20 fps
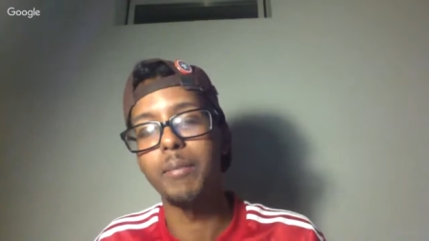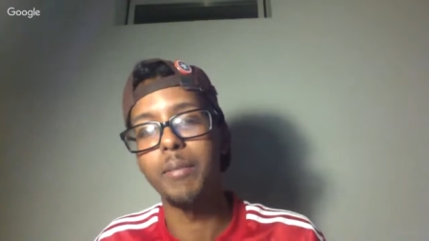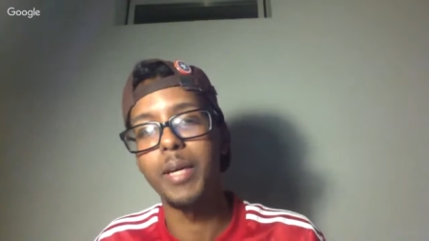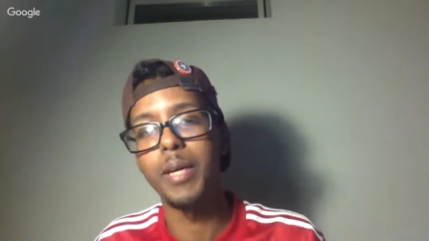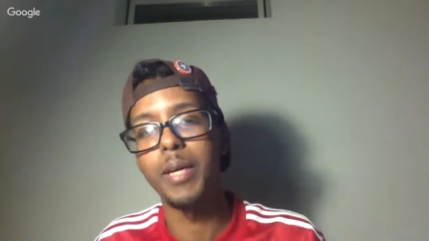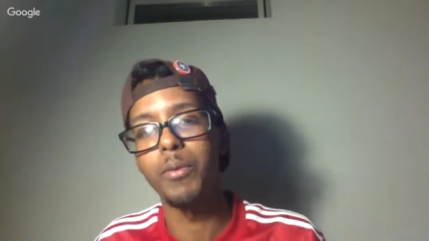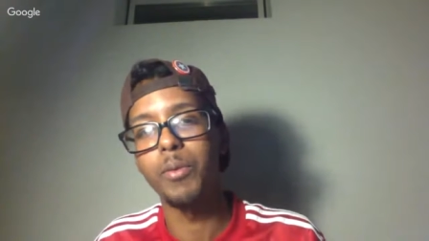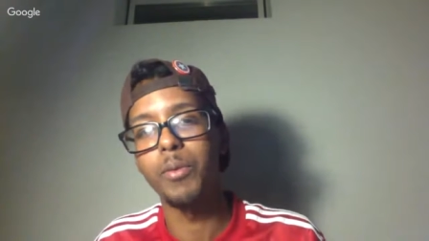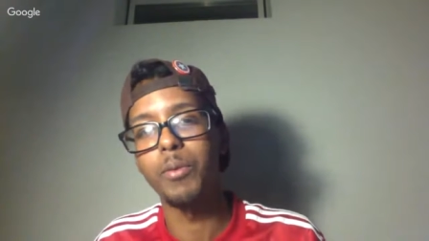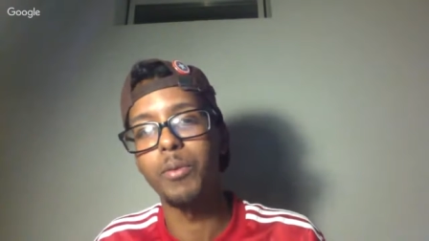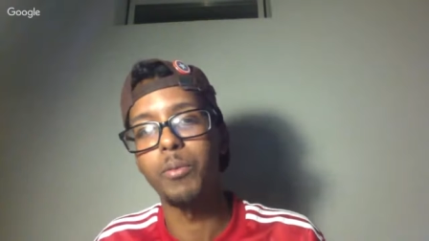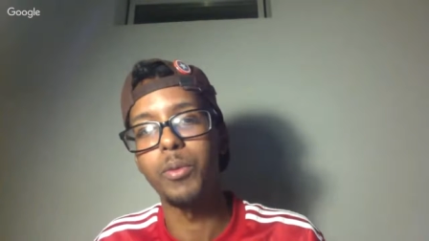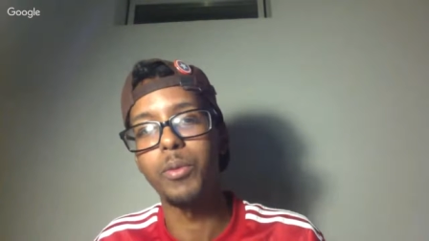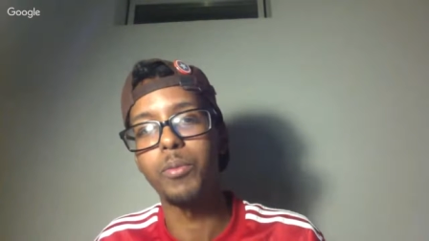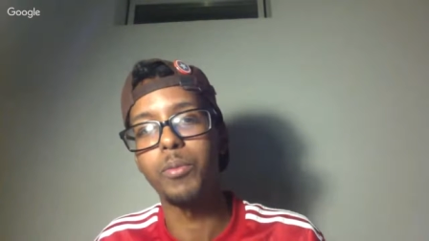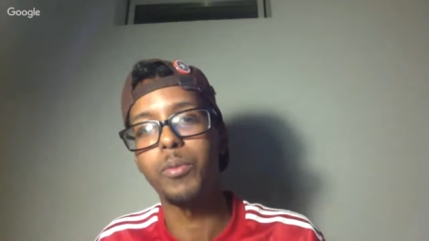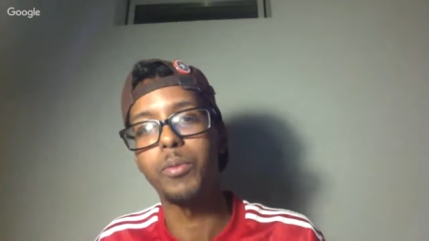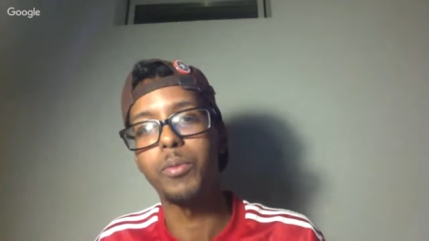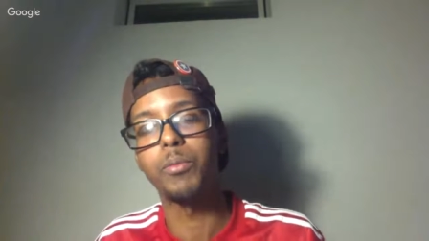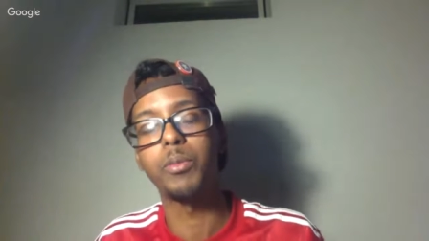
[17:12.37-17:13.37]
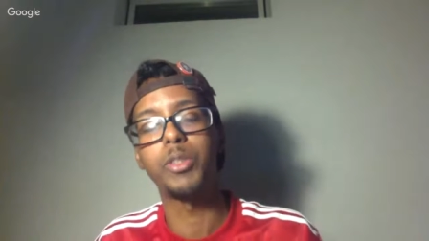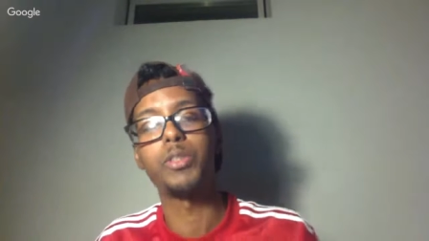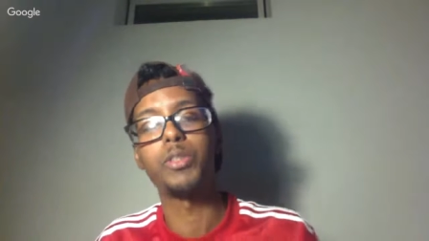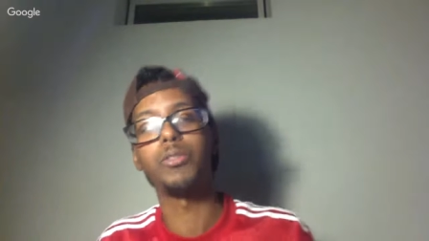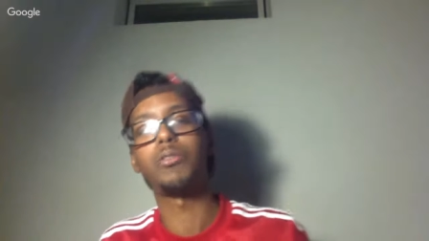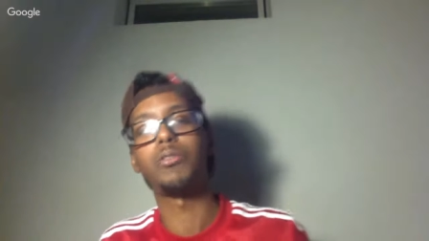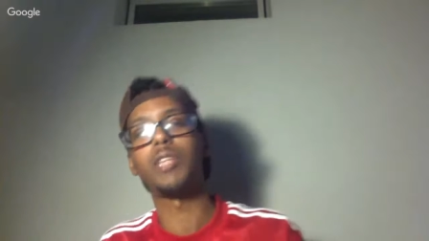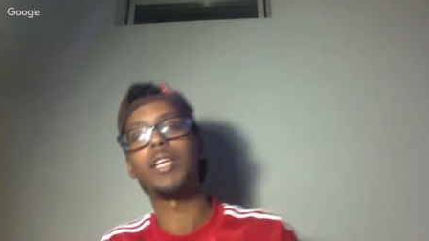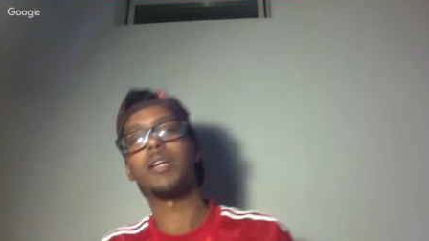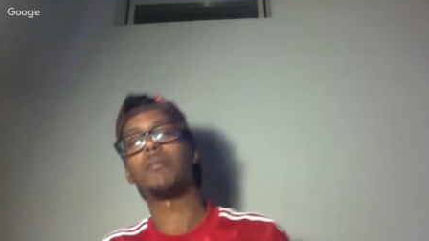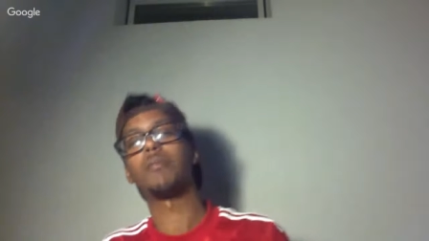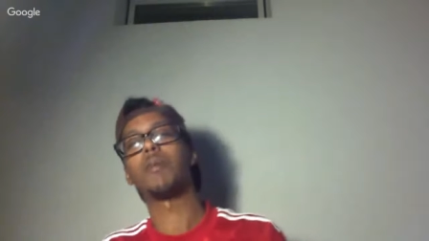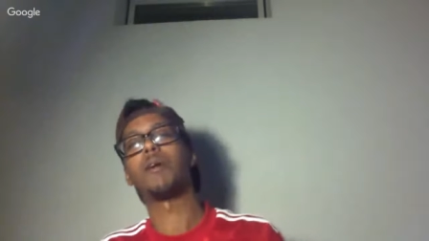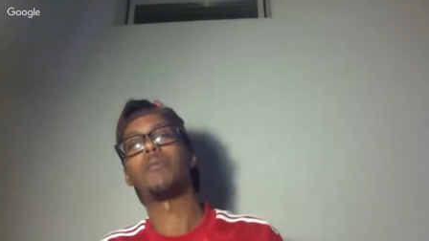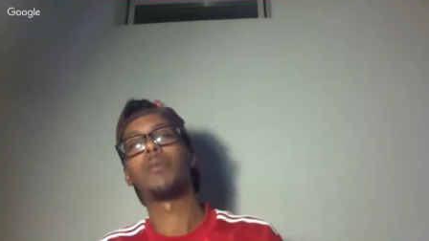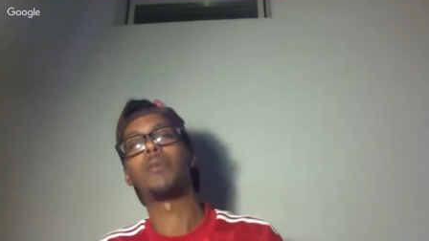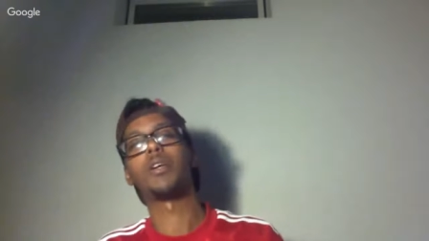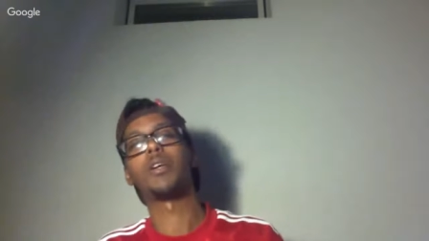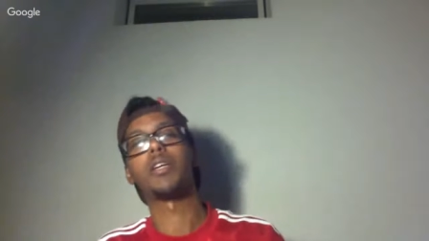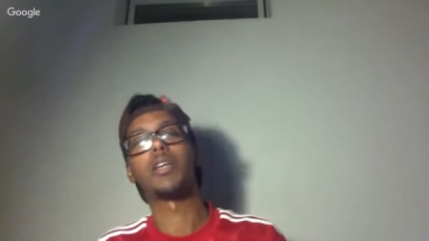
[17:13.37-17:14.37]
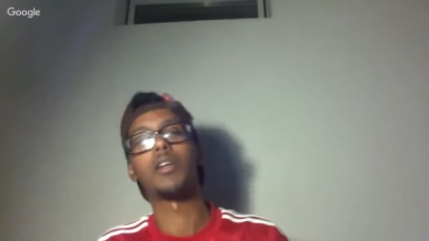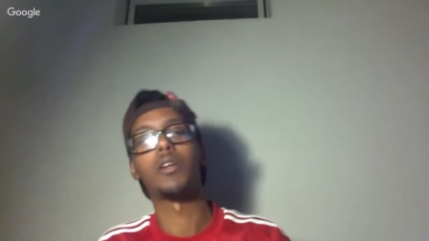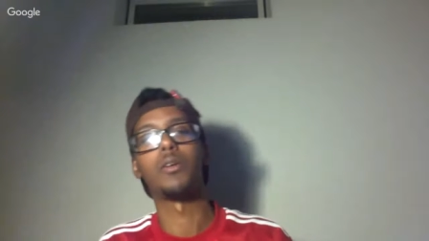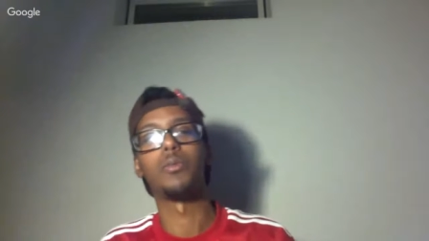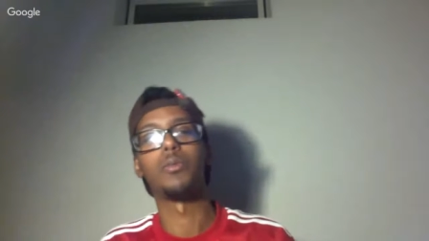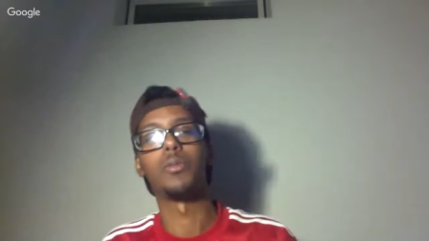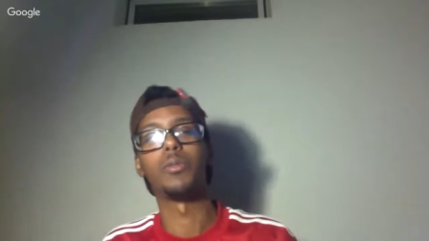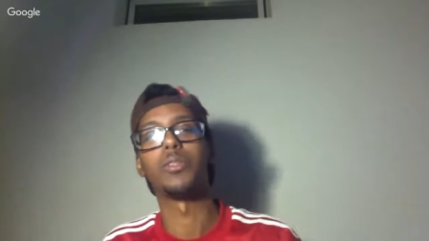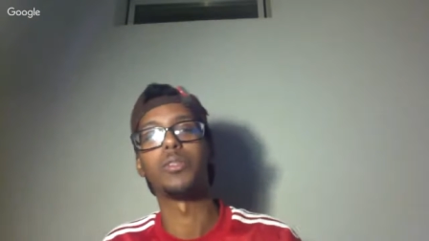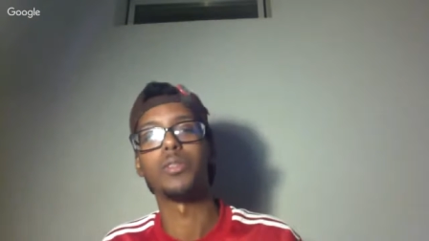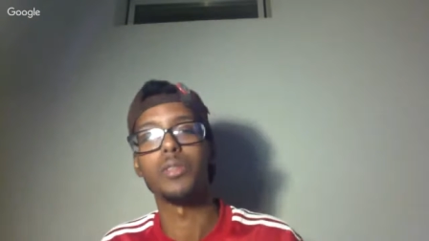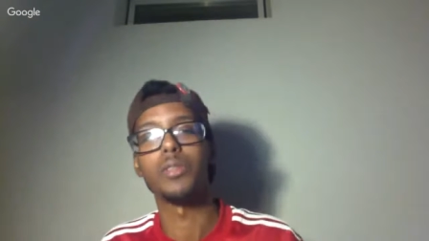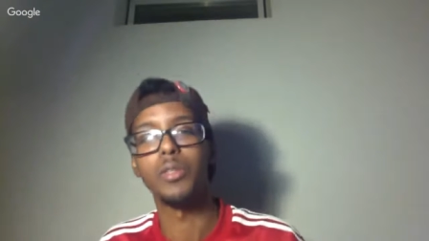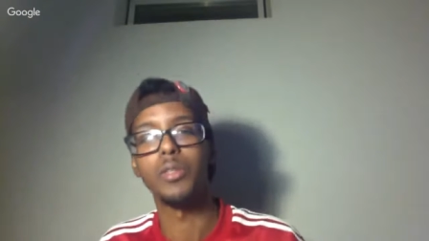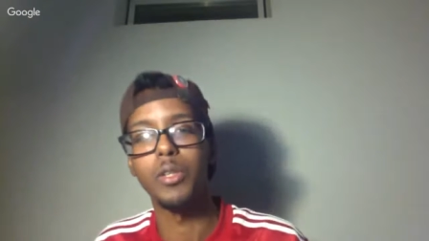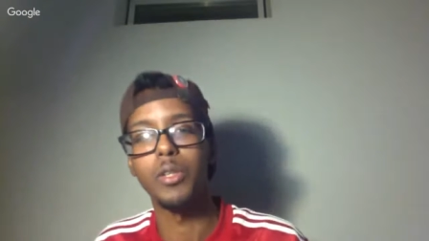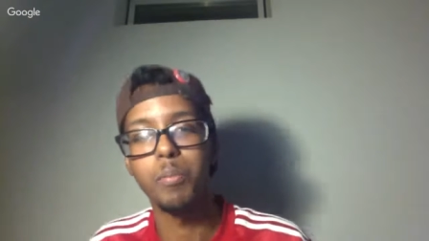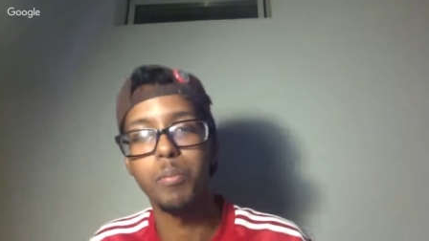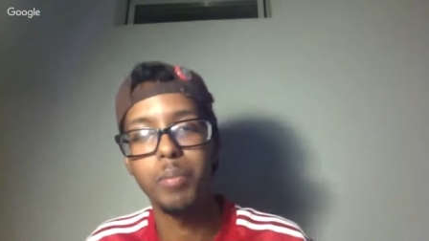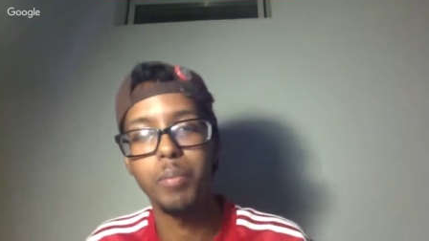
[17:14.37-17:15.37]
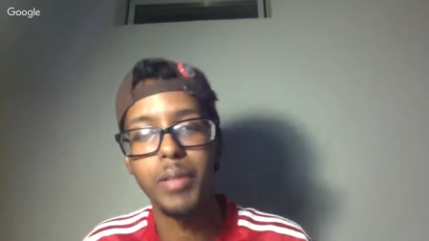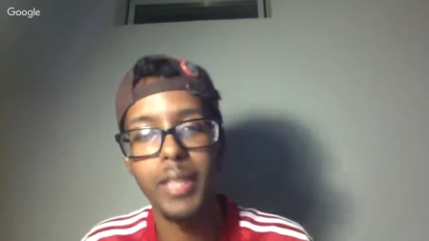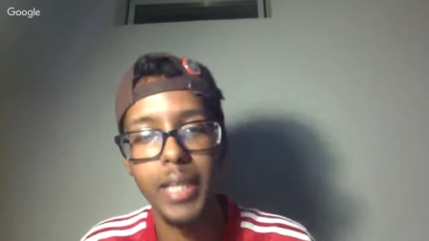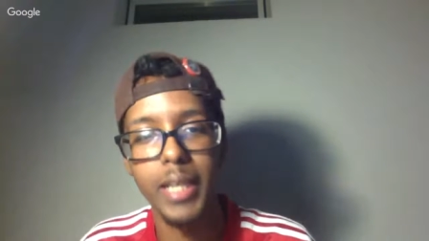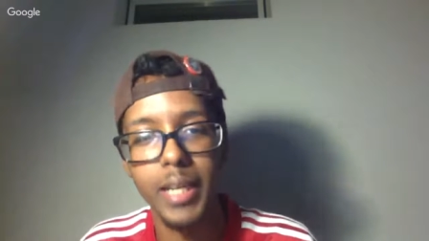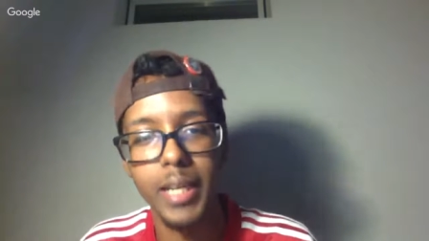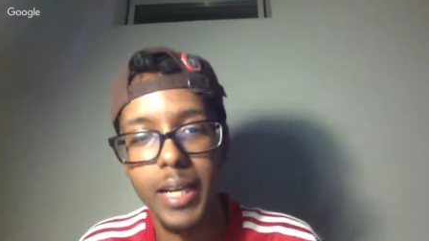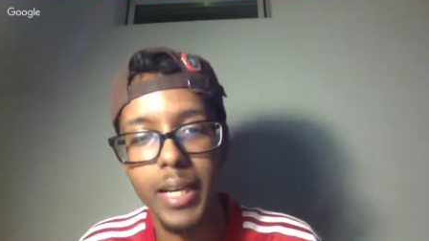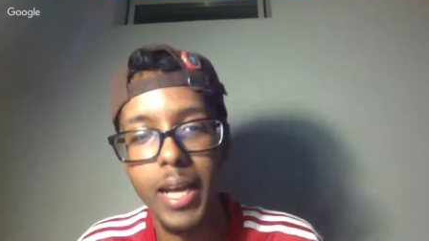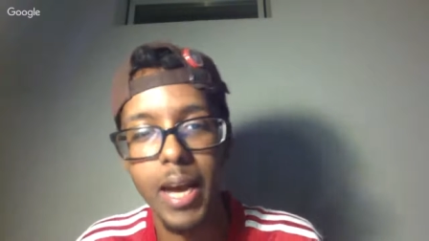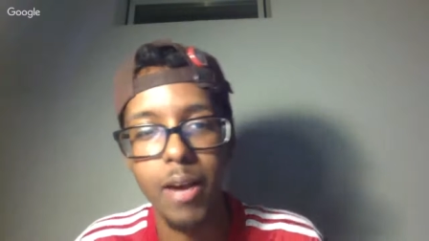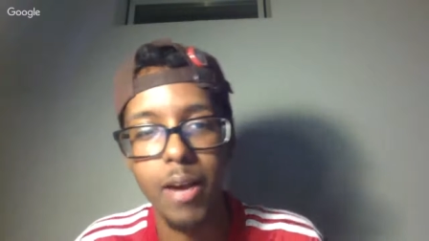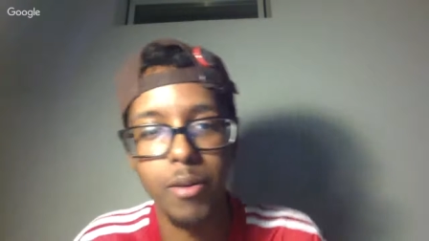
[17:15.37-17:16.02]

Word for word: What what what would you think about what Carol was, you know, planning out?